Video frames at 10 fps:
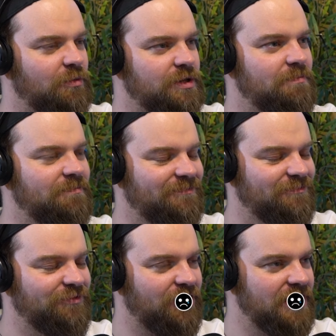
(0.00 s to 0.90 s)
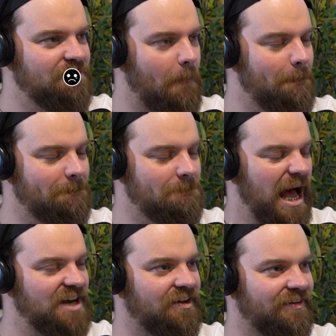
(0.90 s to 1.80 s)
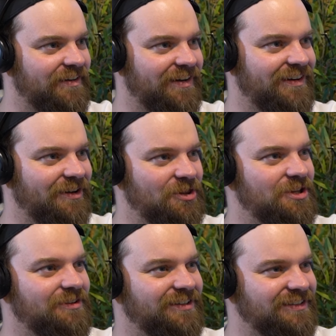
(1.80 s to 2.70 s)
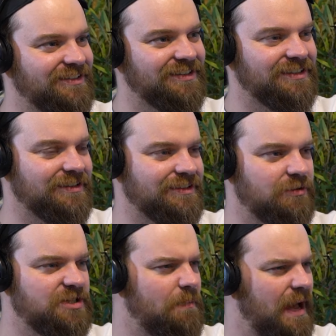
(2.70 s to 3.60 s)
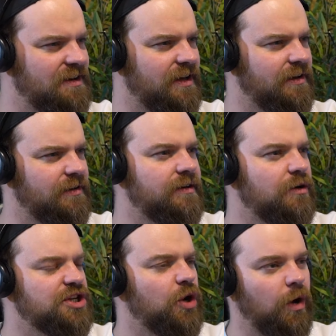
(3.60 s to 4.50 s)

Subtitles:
With a panda on the... Was it a panda or was it a